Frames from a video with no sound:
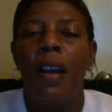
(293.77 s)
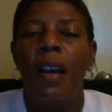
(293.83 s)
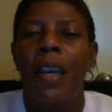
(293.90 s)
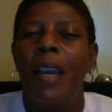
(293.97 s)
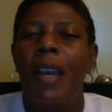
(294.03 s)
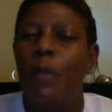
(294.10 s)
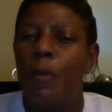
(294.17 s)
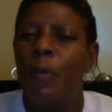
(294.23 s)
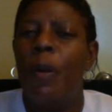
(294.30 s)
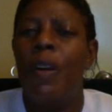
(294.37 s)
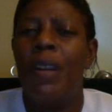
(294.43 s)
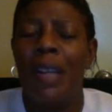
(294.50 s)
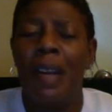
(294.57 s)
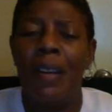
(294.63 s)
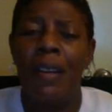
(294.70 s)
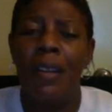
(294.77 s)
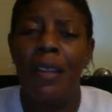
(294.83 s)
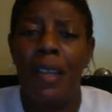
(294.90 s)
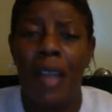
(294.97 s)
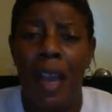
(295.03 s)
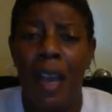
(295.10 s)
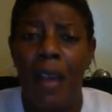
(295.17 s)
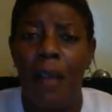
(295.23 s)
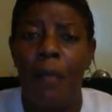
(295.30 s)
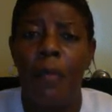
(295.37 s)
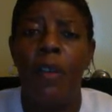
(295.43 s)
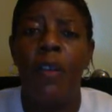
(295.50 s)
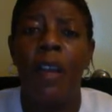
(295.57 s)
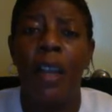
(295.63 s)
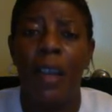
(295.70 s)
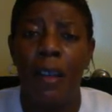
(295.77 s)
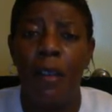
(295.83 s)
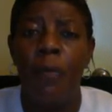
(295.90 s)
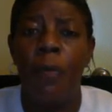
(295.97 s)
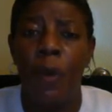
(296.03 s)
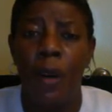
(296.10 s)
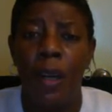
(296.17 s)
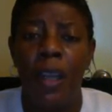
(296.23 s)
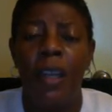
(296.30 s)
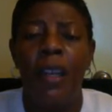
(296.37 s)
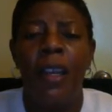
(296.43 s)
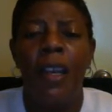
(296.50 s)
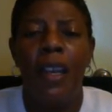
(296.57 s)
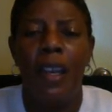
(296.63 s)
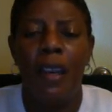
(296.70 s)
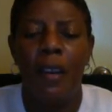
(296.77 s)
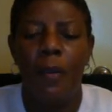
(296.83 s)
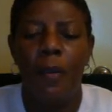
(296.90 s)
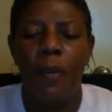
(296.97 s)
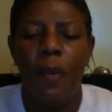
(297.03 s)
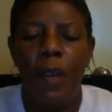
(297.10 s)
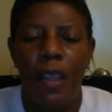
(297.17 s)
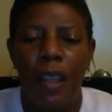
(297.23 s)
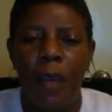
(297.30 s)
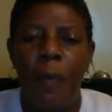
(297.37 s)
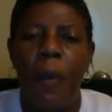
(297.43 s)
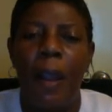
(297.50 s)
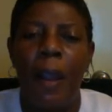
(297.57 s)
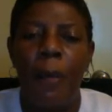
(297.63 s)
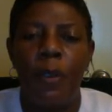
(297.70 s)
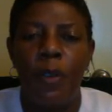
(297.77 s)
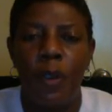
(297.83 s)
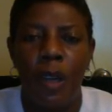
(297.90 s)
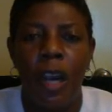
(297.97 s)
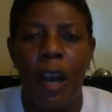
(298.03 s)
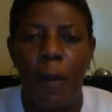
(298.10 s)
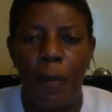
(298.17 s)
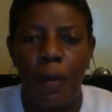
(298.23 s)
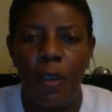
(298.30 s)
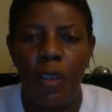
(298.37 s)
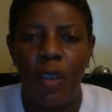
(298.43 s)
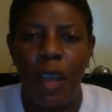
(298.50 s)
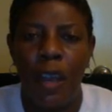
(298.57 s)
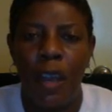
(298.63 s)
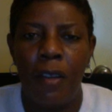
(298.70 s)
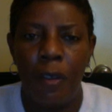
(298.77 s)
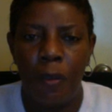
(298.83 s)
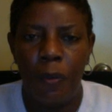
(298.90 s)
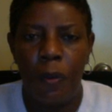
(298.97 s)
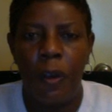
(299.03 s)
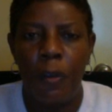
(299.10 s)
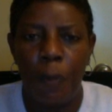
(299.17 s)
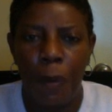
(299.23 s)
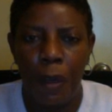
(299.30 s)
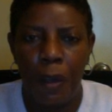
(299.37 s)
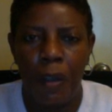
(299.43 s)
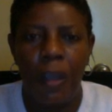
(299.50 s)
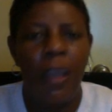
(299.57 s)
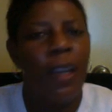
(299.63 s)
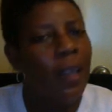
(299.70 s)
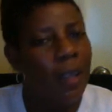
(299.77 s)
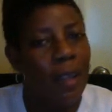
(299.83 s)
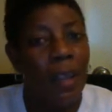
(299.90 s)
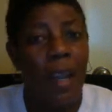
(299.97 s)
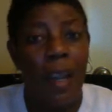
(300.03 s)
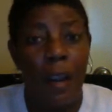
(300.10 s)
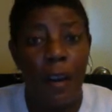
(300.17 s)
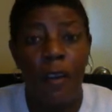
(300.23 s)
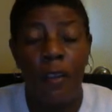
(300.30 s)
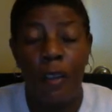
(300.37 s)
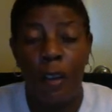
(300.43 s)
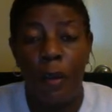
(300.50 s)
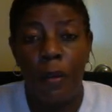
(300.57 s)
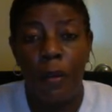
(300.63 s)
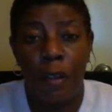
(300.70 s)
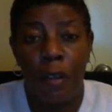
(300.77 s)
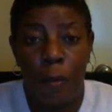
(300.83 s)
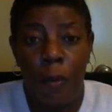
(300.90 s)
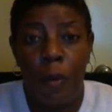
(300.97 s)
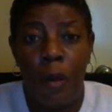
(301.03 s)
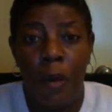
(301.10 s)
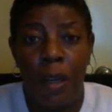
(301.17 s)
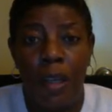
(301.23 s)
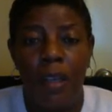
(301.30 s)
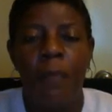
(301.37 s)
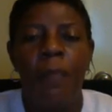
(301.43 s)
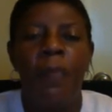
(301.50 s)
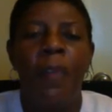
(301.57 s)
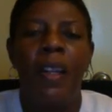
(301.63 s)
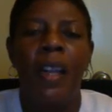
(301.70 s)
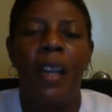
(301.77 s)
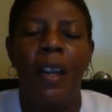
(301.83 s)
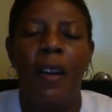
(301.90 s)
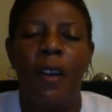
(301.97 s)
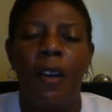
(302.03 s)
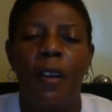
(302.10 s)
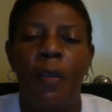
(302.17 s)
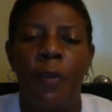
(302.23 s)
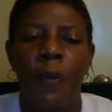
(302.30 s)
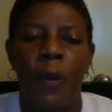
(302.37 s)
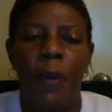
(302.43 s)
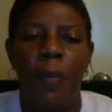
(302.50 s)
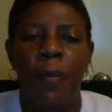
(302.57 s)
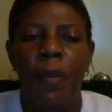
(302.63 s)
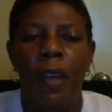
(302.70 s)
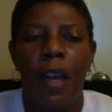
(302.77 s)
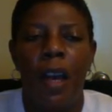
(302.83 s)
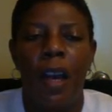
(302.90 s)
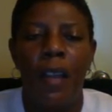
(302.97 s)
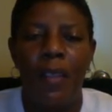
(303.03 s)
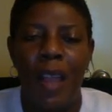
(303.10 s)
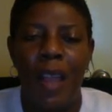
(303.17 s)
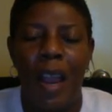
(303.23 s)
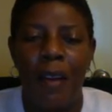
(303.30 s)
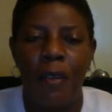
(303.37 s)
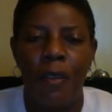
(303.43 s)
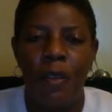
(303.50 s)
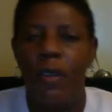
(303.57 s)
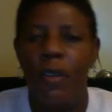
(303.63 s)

it was broken down into time. So like in the morning, if they were able to accomplish that during first period, then they earned their points. They can earn from 1,000